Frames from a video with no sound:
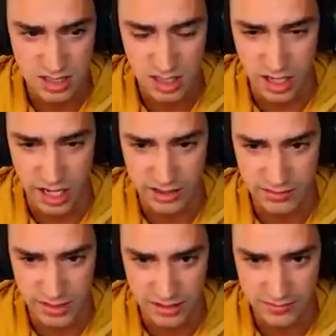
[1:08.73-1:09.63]
All right,
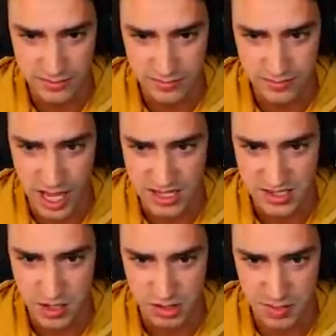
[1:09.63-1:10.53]
well, not
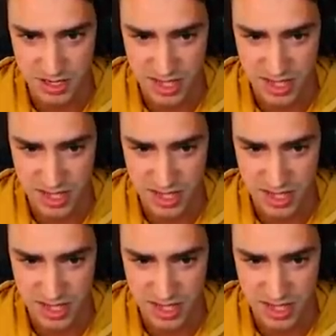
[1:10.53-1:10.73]
stoked about